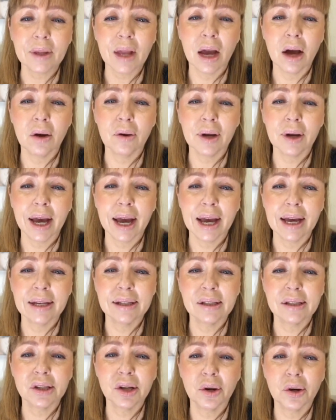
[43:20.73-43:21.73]
Okay,
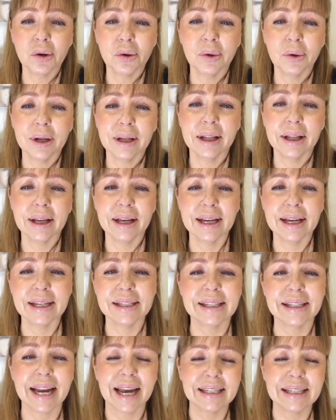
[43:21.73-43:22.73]
so
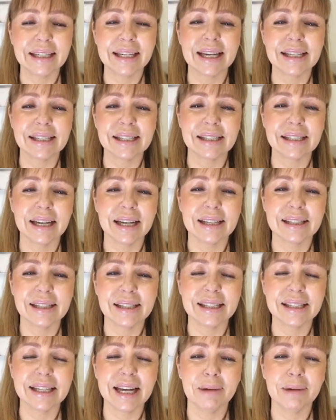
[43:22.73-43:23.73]
is lactic acid, is
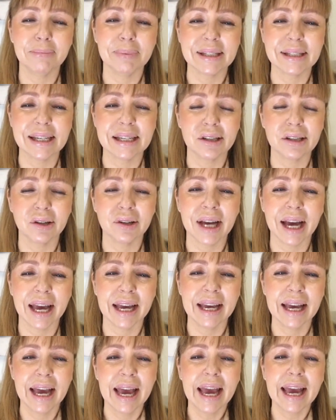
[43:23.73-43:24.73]
the 10%
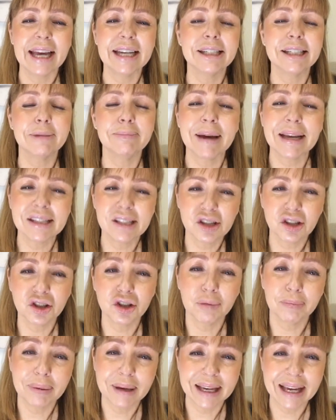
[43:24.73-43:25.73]
okay? It depends on
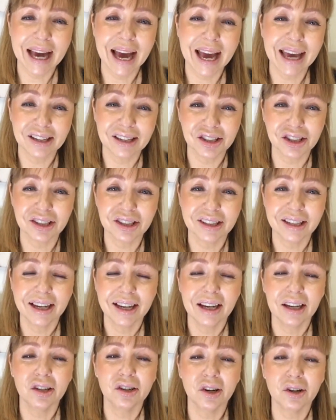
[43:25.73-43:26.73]
your pH.
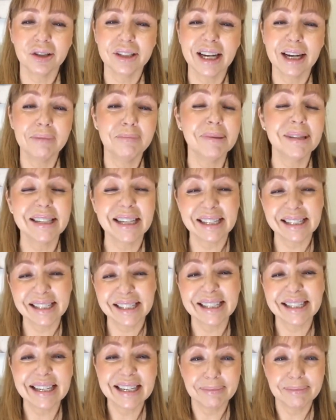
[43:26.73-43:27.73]
You know, 10%
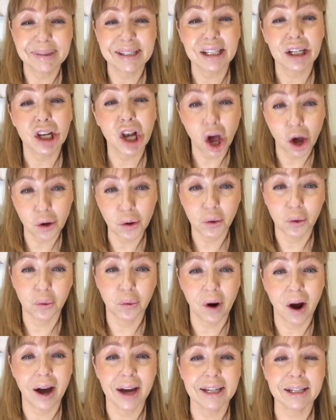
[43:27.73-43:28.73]
seems low,
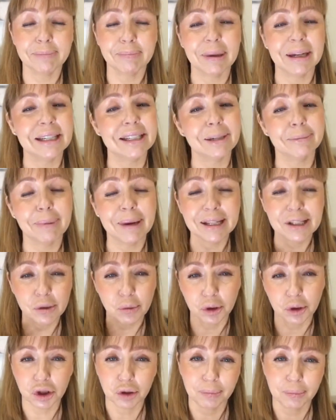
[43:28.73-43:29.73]
right? But it depends
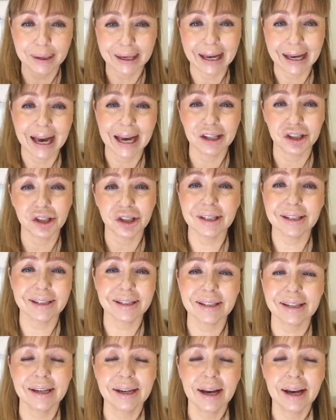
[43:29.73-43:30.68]
what your pH is.